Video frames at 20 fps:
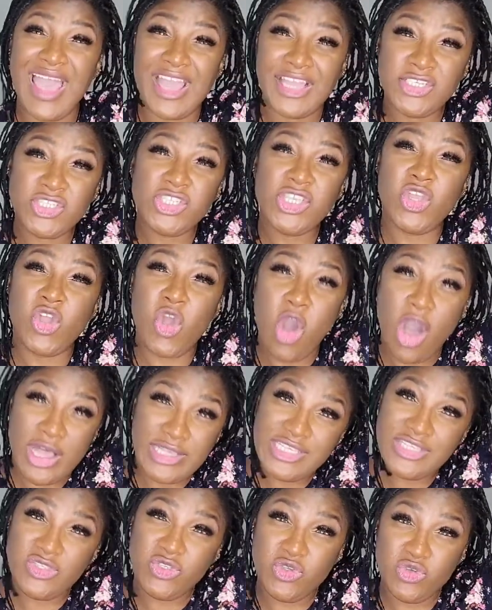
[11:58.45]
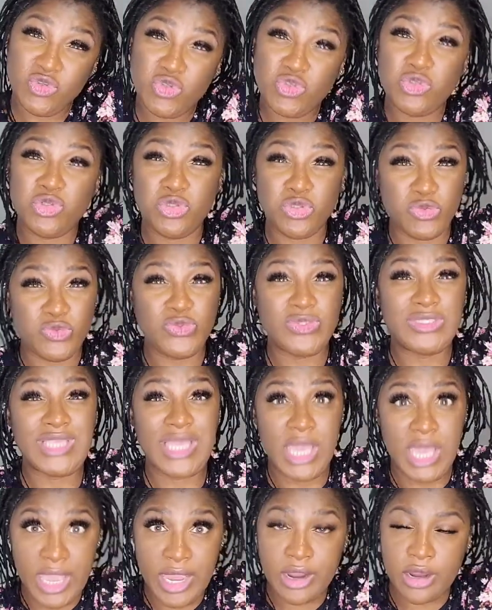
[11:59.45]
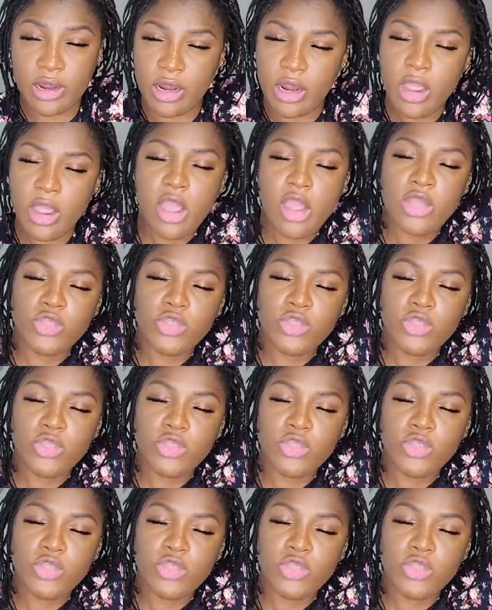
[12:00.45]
actually causes you to lose hair.